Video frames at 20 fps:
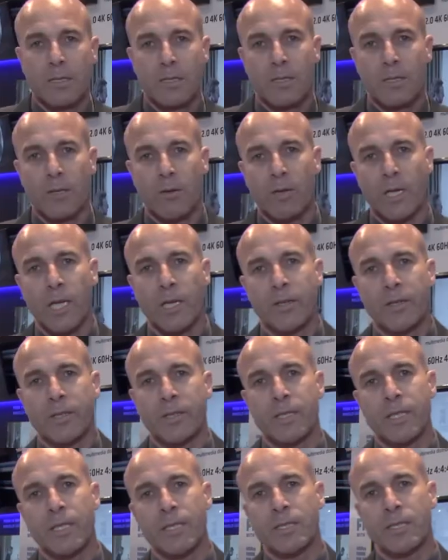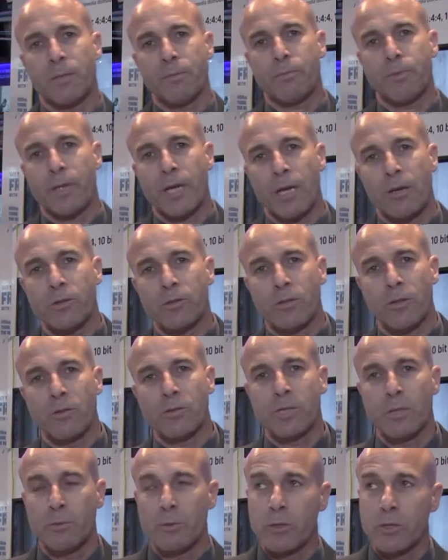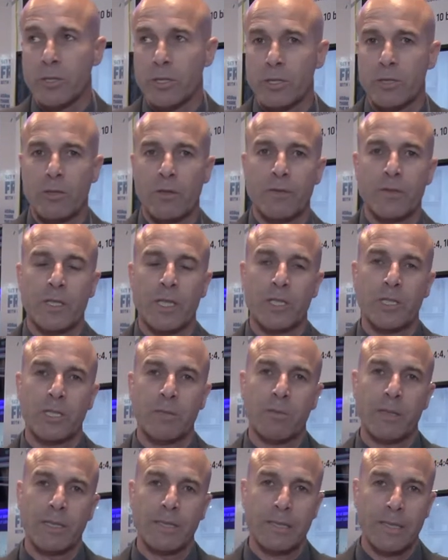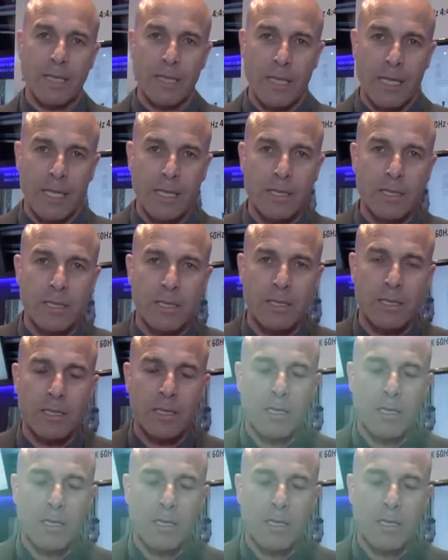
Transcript: Solar R&D is a proud contributor of the HD-based Alliance.